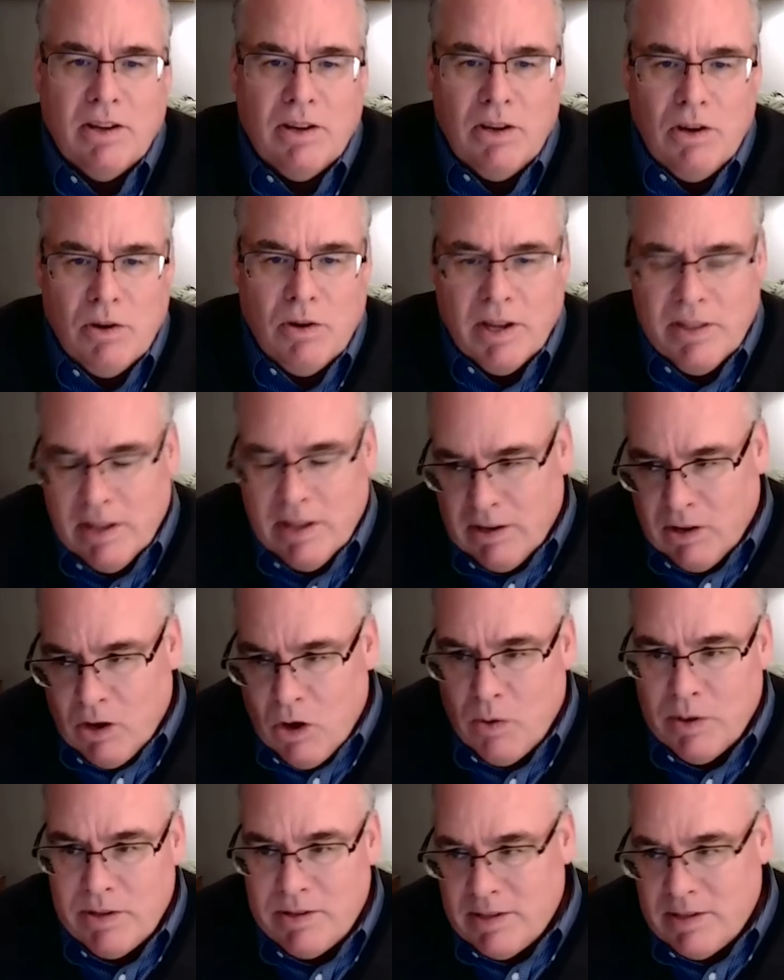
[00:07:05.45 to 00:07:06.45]
you can then
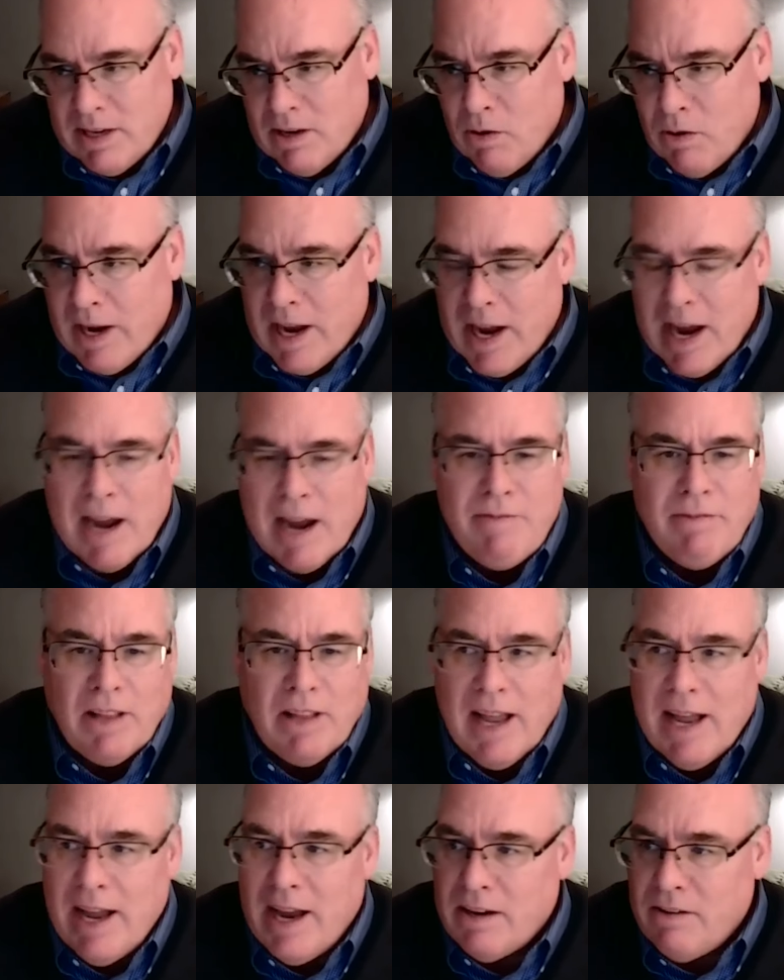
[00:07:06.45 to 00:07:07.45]
go and see, okay, I
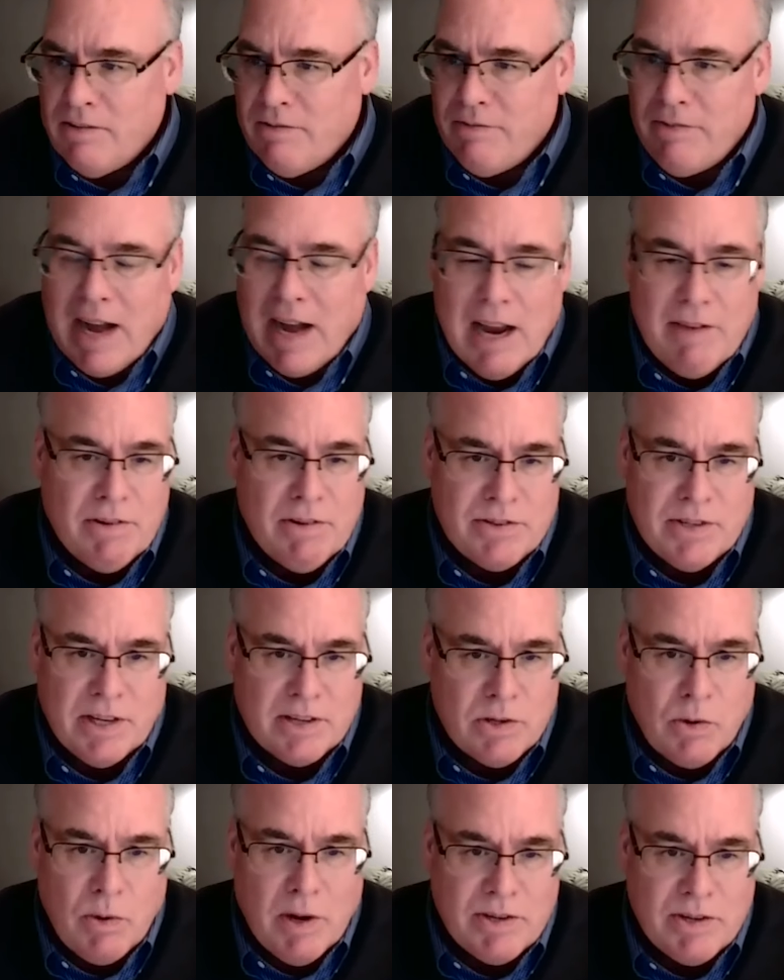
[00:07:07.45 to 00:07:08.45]
flagged five or
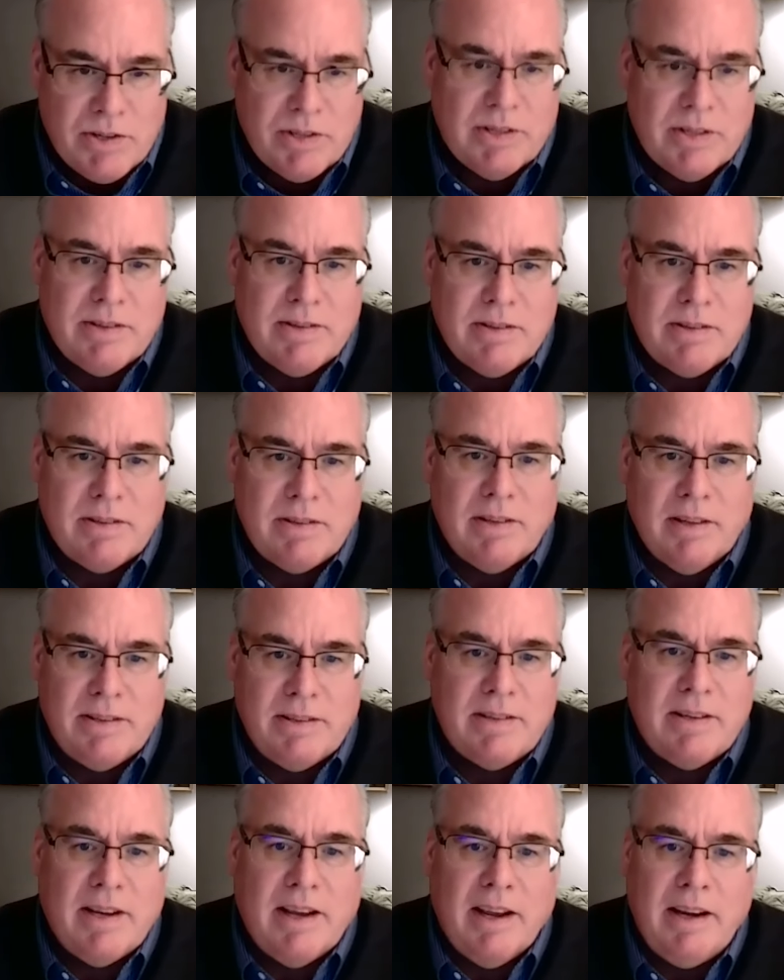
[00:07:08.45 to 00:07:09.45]
six questions,
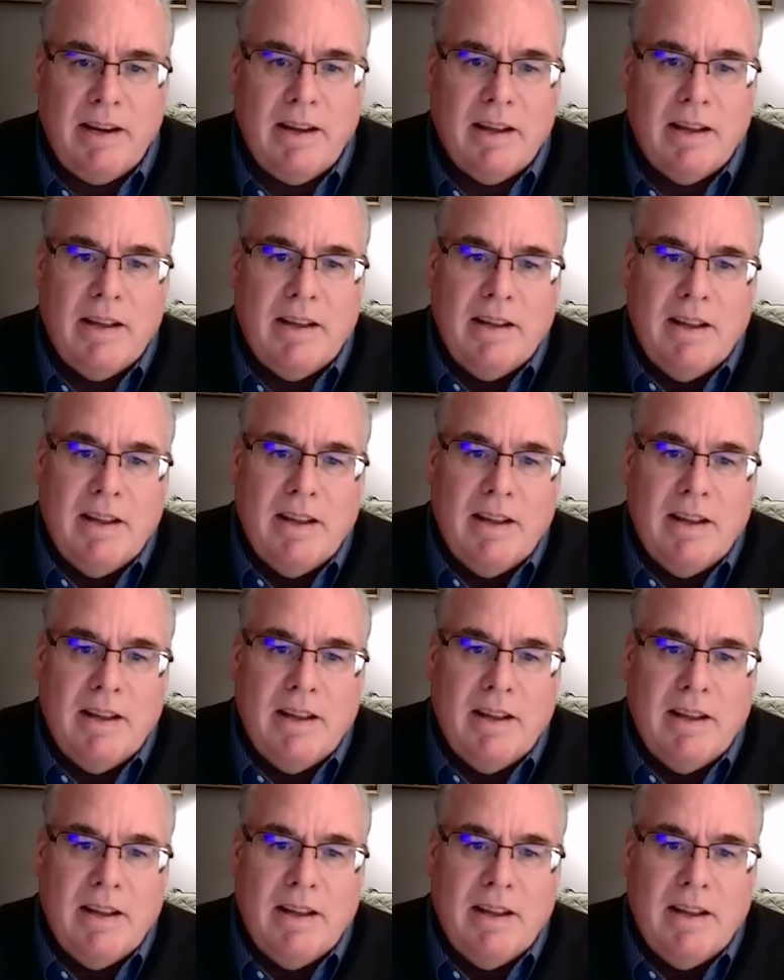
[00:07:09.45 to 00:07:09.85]
let's say,